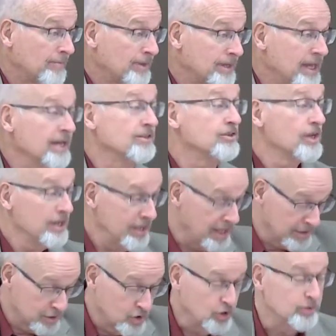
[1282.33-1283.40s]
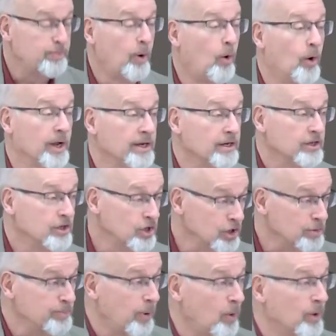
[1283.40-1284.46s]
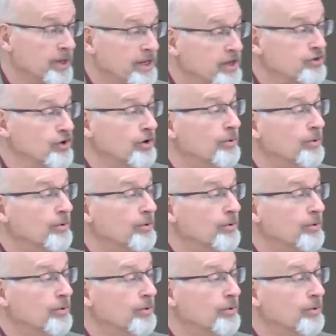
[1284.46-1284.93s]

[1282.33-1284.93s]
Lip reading: Yes, yes, good point. Good point. Yes, sir.